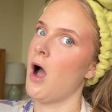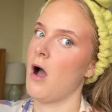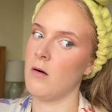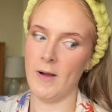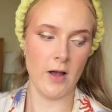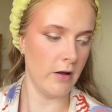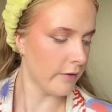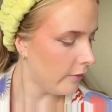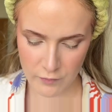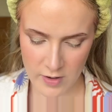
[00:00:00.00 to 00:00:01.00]
oh my god.
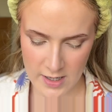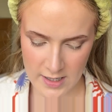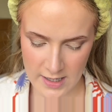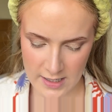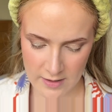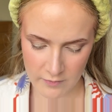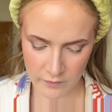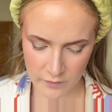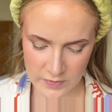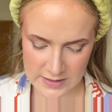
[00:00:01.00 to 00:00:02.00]
Really
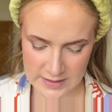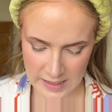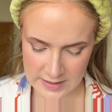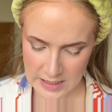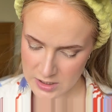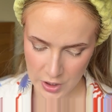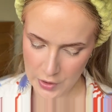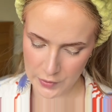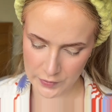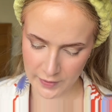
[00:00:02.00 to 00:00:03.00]
sets the
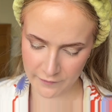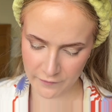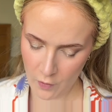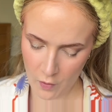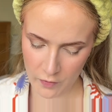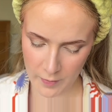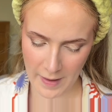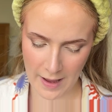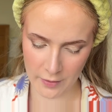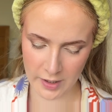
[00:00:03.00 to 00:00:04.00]
tone for the
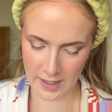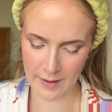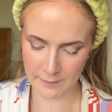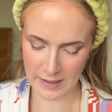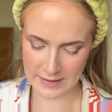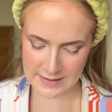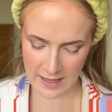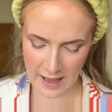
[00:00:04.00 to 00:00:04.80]
powder and makes